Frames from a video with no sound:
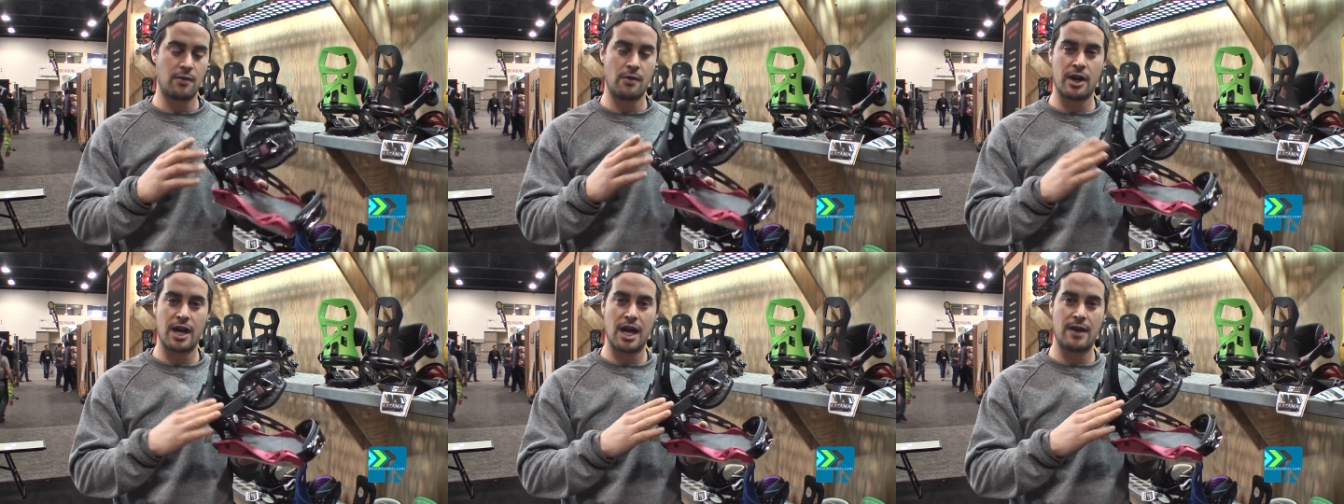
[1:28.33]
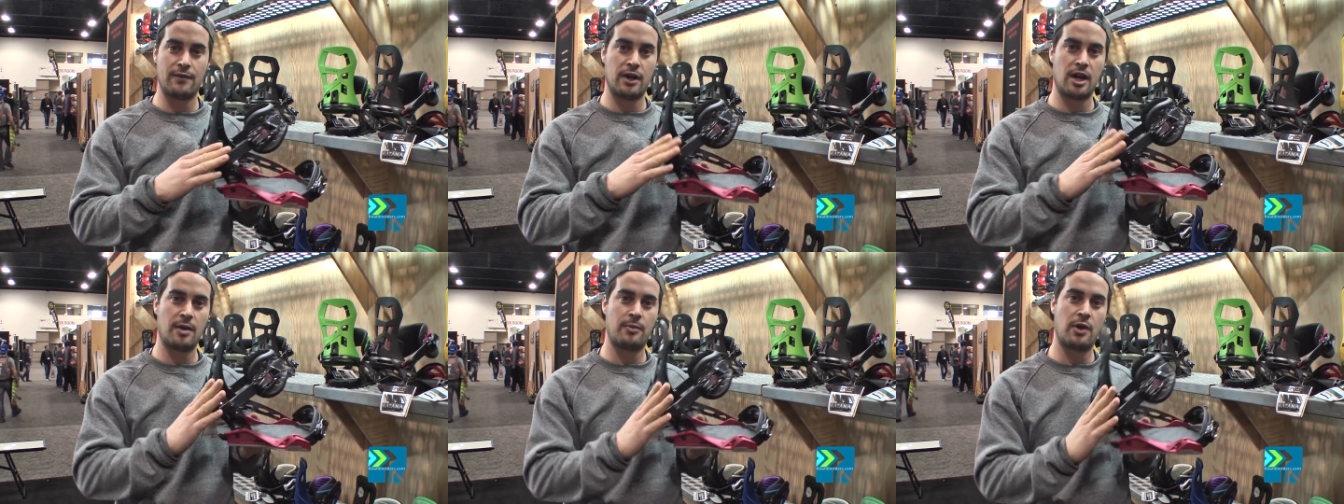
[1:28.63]
wanna
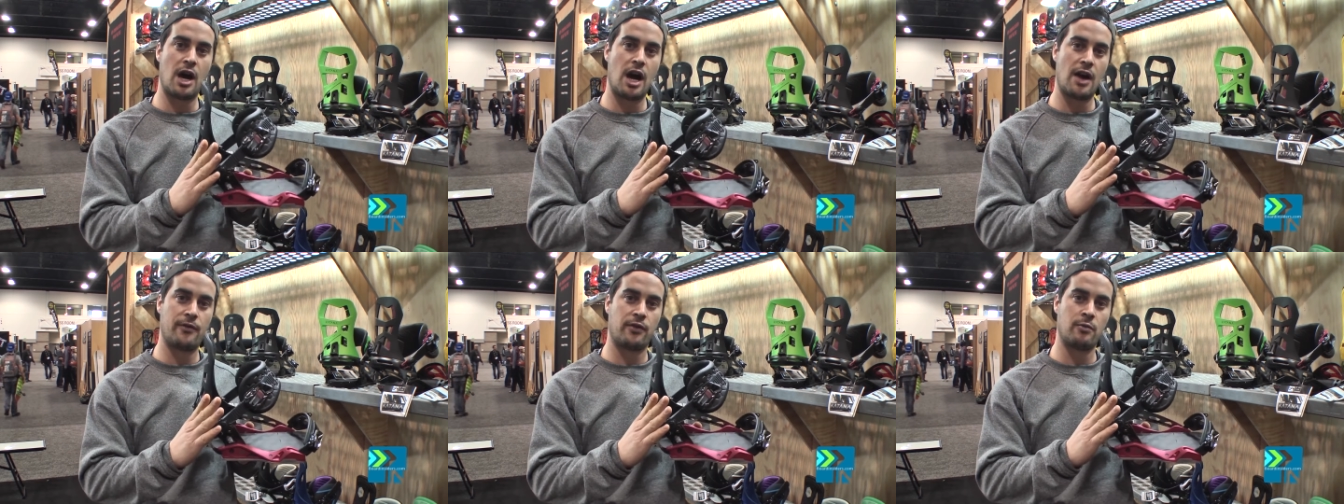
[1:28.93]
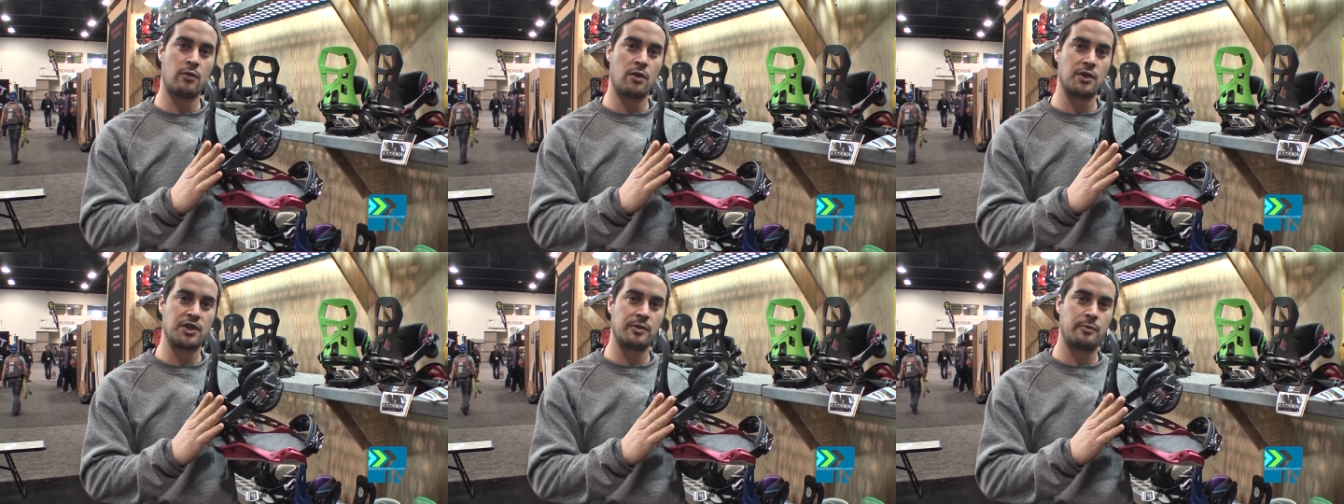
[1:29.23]
have it up high for
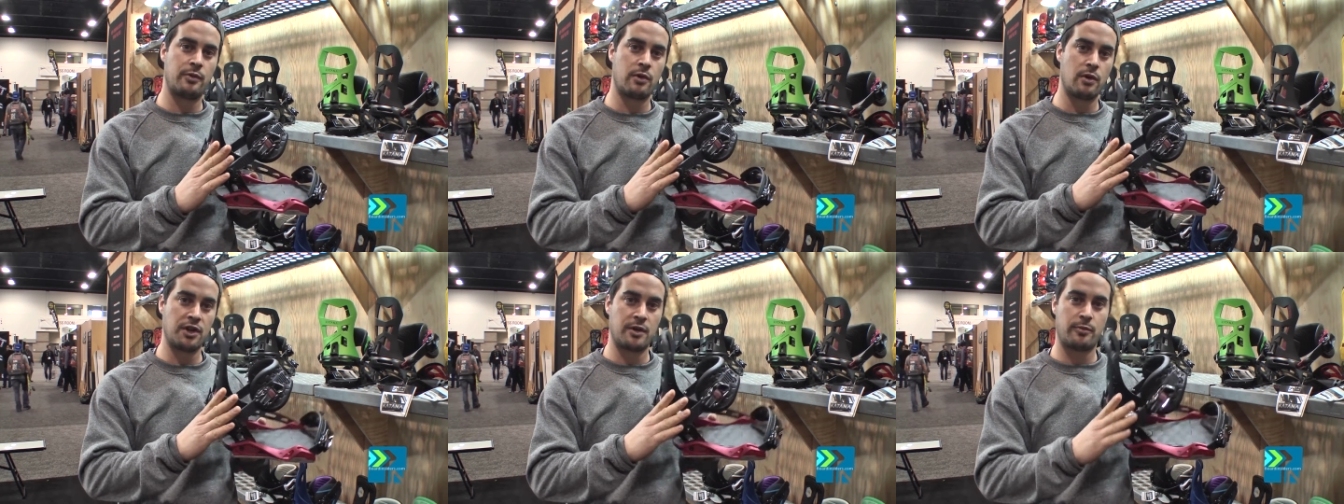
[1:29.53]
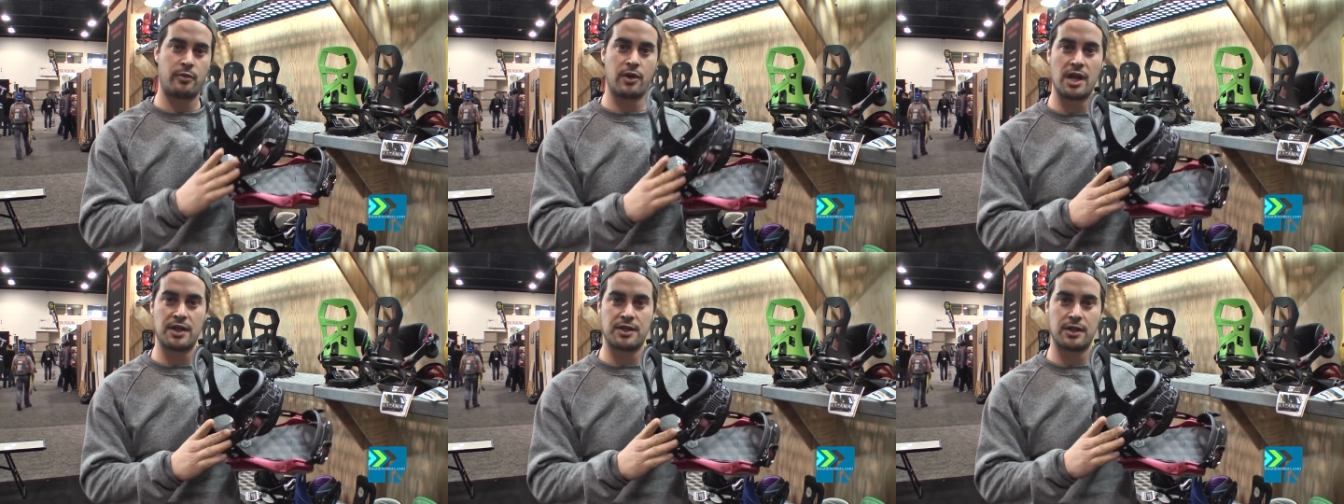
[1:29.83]
more support to
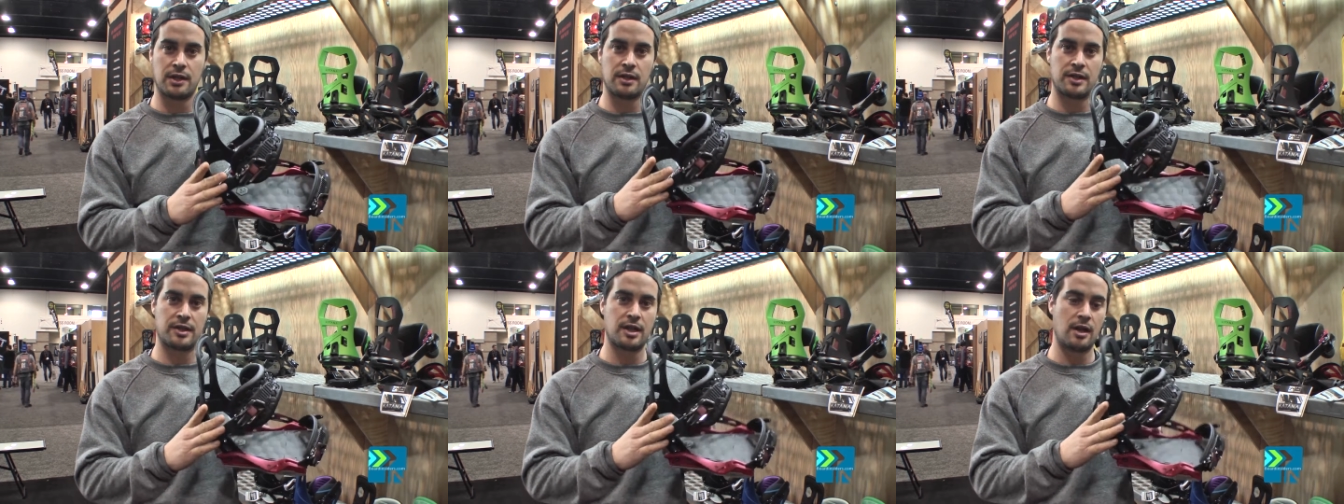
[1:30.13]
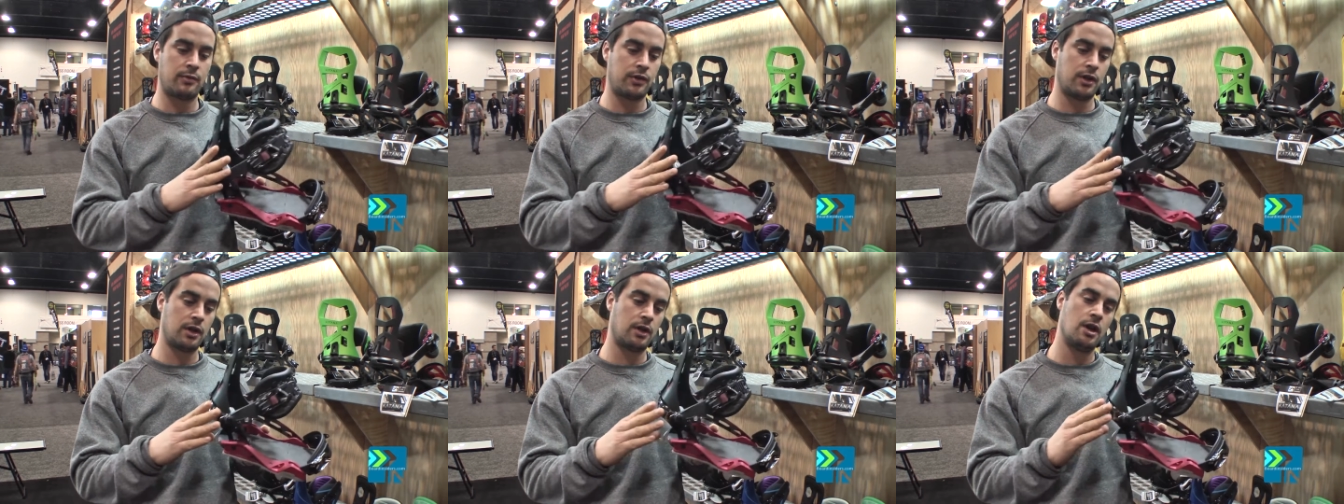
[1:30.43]
press into
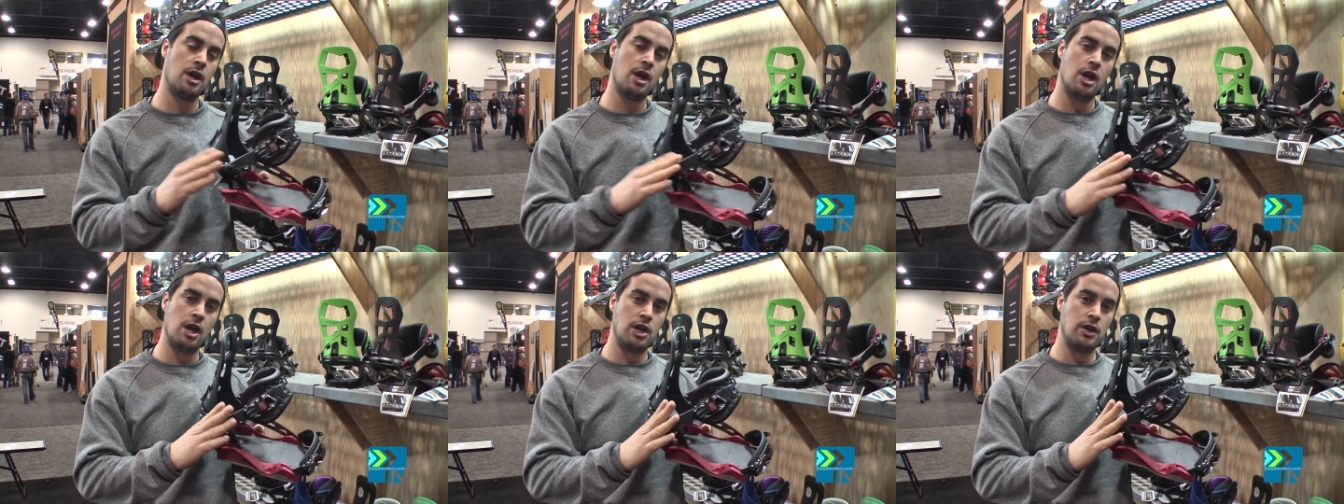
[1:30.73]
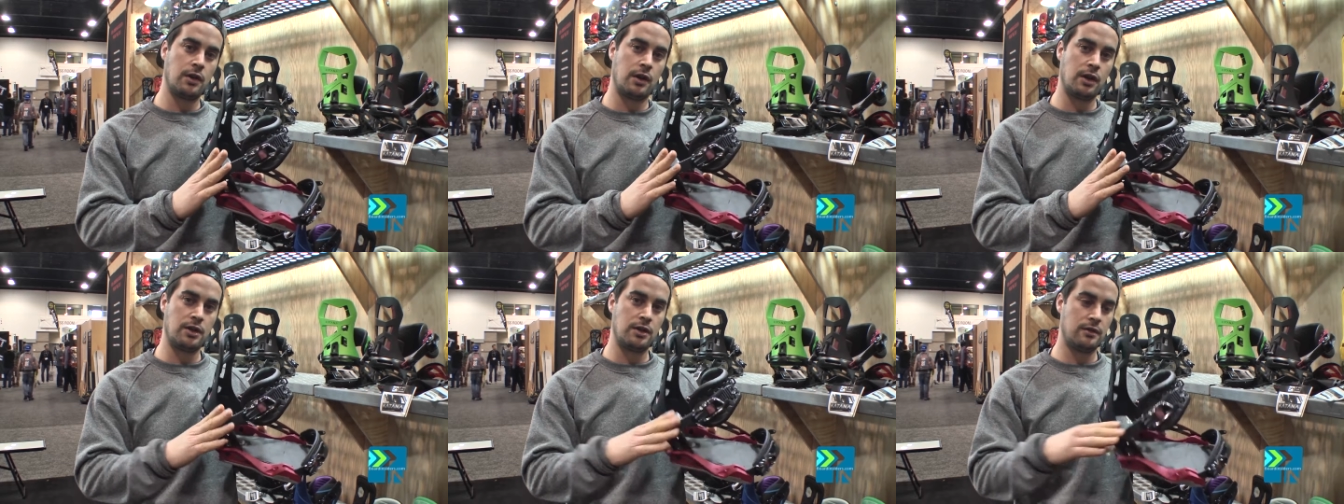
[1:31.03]
something,
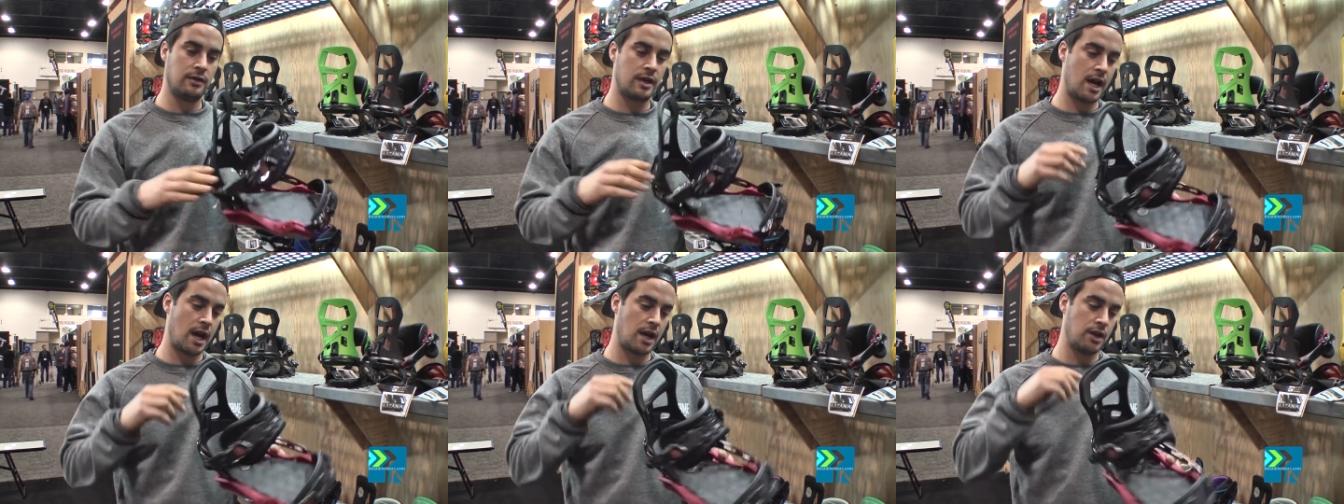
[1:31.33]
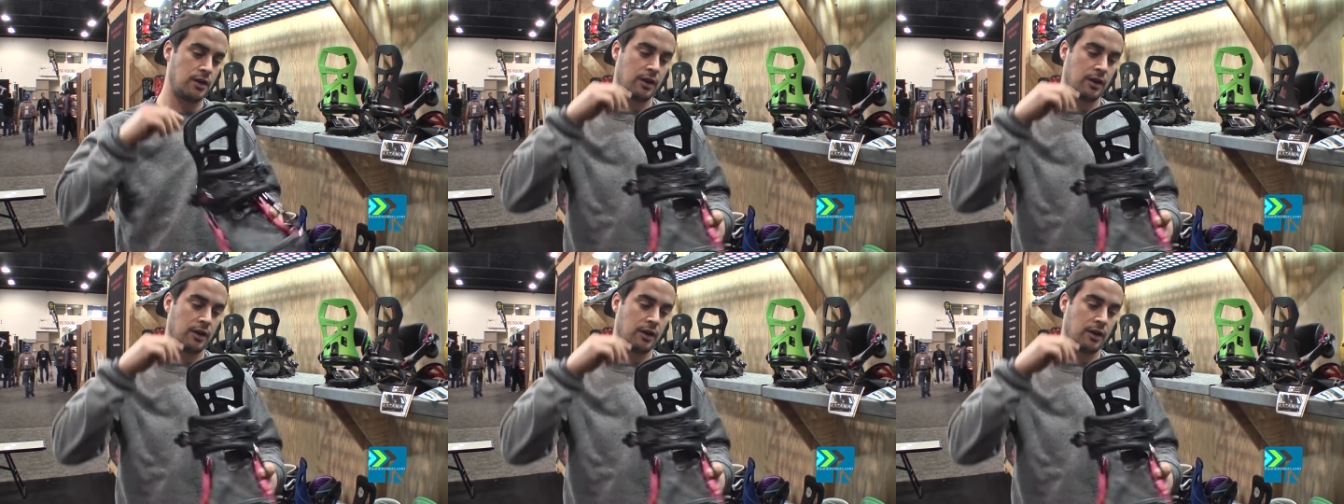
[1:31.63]
you can do that.